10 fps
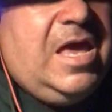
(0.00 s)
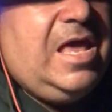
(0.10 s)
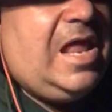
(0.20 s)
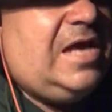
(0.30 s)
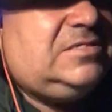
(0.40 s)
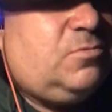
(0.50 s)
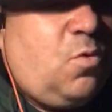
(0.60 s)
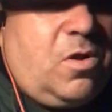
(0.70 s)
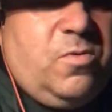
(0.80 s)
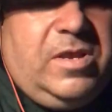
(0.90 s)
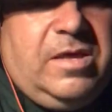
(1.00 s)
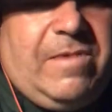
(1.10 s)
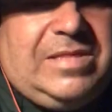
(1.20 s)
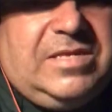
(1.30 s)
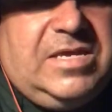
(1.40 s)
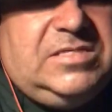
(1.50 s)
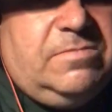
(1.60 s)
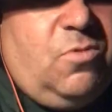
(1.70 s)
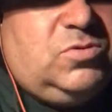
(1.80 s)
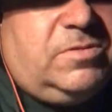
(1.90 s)
It has to work with him. I think he's
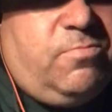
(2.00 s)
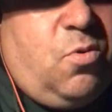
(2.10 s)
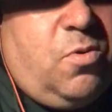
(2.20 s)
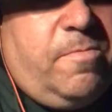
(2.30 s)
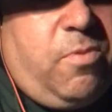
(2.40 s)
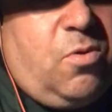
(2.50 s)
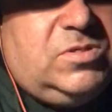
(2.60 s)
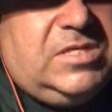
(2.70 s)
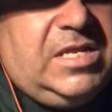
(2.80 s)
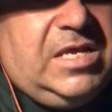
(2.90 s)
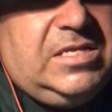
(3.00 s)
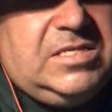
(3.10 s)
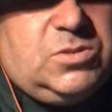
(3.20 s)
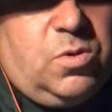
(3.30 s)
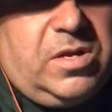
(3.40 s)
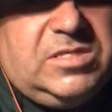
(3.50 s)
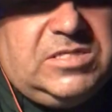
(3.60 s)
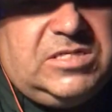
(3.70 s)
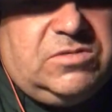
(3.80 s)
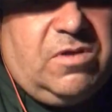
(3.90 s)
the most important person in this
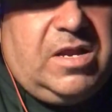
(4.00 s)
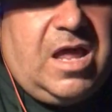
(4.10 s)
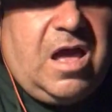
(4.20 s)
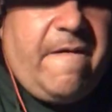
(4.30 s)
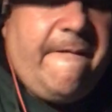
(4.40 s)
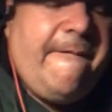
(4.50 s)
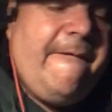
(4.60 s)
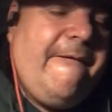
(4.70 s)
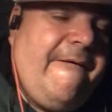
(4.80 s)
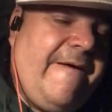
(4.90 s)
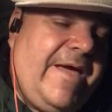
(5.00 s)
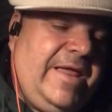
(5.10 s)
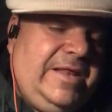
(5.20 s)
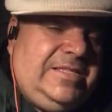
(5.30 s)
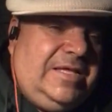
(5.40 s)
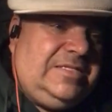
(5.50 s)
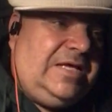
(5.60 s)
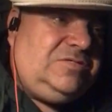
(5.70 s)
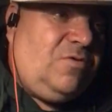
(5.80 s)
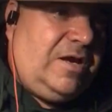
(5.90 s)
organization right now. And
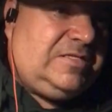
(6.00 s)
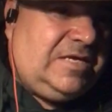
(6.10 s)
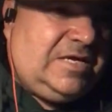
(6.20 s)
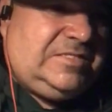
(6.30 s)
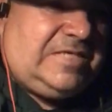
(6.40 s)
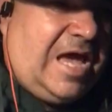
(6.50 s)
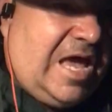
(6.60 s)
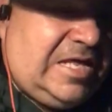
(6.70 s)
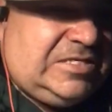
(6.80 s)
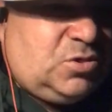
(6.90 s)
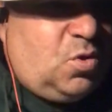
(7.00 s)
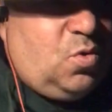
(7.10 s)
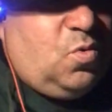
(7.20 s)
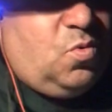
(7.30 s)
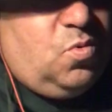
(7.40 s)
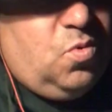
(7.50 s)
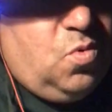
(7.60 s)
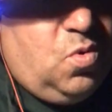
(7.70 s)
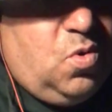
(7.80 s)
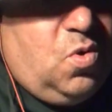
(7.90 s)
that's where I think it's at. So
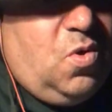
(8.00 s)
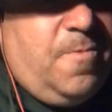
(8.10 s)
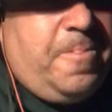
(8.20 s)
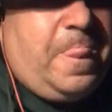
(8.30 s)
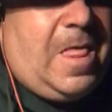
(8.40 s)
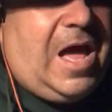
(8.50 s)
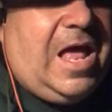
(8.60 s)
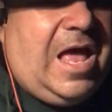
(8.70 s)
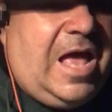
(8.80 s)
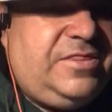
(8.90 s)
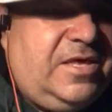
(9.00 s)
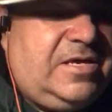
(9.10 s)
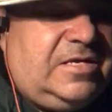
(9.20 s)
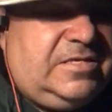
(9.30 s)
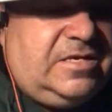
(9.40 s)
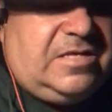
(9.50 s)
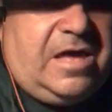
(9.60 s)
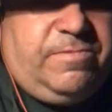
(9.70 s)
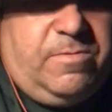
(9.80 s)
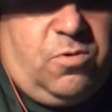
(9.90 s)
I think a
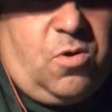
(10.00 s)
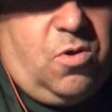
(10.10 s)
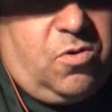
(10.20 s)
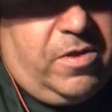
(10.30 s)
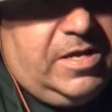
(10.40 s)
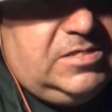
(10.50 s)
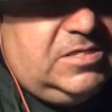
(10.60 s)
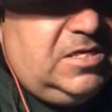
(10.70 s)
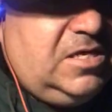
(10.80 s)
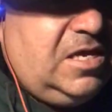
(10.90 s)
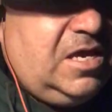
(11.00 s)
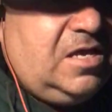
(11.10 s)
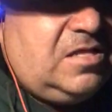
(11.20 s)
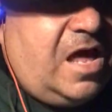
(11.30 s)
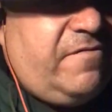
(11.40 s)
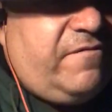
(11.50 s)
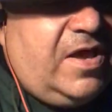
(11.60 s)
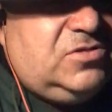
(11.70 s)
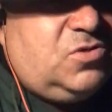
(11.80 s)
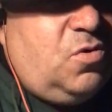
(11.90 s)
lot of people are going crazy, and a lot of
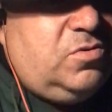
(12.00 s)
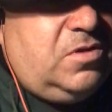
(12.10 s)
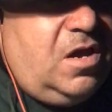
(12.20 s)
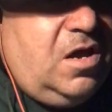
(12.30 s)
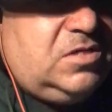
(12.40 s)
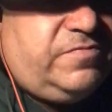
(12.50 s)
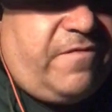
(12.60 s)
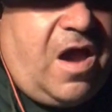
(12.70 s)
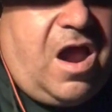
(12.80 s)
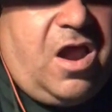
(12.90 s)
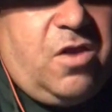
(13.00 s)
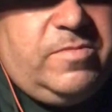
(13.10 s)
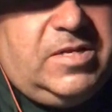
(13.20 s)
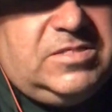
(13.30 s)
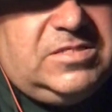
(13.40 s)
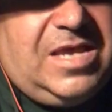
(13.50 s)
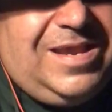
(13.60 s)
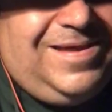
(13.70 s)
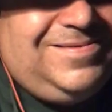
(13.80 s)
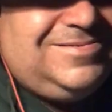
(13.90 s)
fans are going nuts, farm and this and
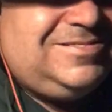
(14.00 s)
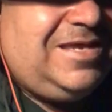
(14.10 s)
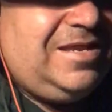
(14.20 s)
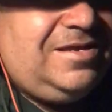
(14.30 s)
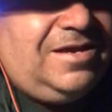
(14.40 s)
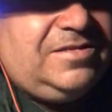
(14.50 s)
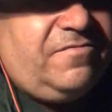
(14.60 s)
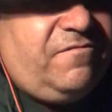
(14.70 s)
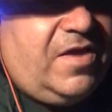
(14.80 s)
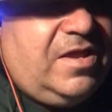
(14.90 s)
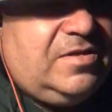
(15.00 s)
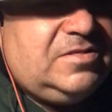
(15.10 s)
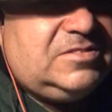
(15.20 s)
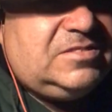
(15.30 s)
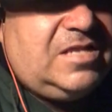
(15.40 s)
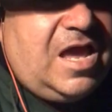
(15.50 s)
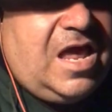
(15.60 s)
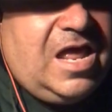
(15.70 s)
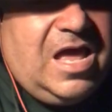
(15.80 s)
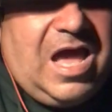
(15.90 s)
that. I understand they like to vent and this and
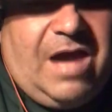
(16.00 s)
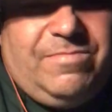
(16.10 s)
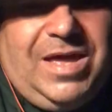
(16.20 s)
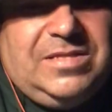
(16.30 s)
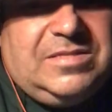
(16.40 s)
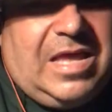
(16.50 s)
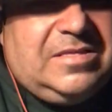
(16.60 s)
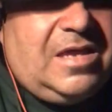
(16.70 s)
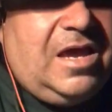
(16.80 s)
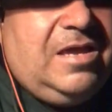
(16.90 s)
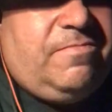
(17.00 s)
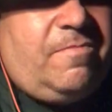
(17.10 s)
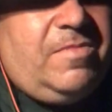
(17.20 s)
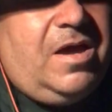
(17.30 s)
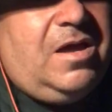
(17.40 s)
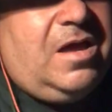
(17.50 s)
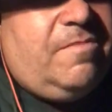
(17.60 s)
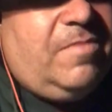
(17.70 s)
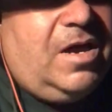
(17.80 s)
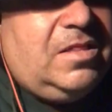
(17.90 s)
that. I'm not that type. I'm
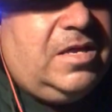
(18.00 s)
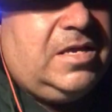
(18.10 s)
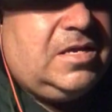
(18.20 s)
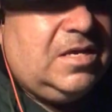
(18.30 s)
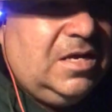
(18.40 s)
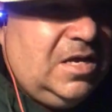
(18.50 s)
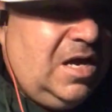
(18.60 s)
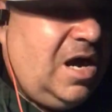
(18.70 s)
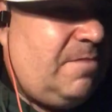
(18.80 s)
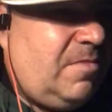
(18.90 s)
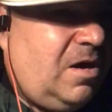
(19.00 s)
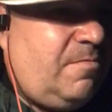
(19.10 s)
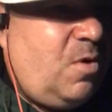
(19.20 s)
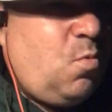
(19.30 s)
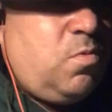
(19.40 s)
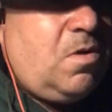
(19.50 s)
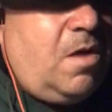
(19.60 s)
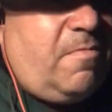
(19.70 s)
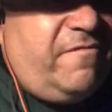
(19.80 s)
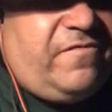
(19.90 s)
not like
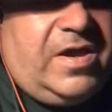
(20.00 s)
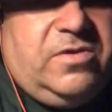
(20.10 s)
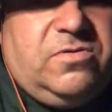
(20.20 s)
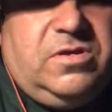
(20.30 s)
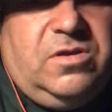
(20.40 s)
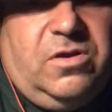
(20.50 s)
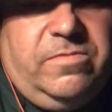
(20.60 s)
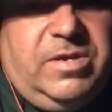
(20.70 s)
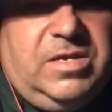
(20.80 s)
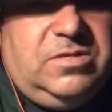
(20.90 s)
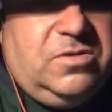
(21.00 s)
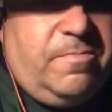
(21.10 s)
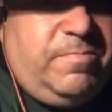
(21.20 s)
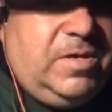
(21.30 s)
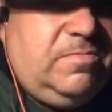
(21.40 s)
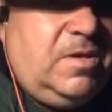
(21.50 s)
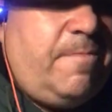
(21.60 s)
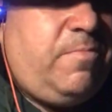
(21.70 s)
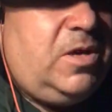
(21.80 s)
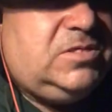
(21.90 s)
I'm a fighter. You know what I mean? You could beat me
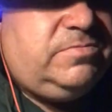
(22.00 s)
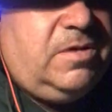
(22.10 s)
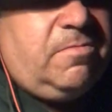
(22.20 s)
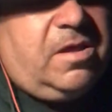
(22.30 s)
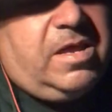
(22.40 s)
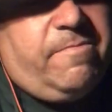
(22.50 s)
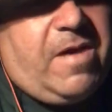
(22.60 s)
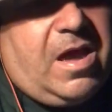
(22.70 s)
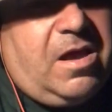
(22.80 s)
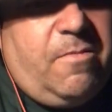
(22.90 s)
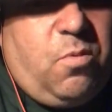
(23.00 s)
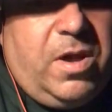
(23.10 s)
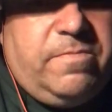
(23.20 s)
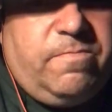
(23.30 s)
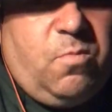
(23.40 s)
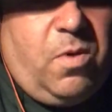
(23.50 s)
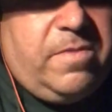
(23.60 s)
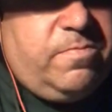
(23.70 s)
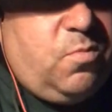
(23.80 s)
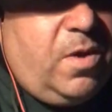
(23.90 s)
up, punch me. I'm gonna get back up, wipe
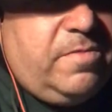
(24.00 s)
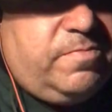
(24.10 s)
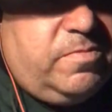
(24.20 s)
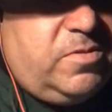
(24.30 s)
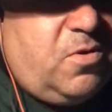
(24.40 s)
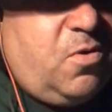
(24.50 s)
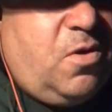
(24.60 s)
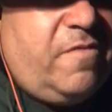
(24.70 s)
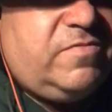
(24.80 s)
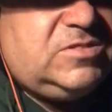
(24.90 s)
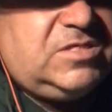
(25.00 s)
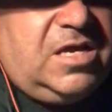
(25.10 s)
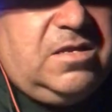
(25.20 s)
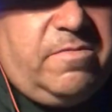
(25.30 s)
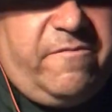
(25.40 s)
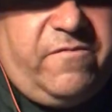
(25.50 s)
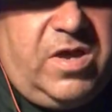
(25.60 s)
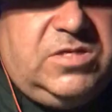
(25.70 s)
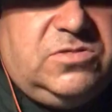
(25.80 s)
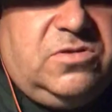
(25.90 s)
the dirt off, and stand up and
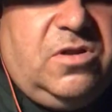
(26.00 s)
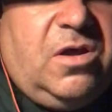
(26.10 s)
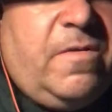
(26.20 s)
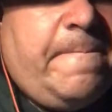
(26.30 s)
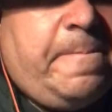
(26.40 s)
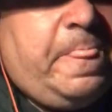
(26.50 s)
fight you.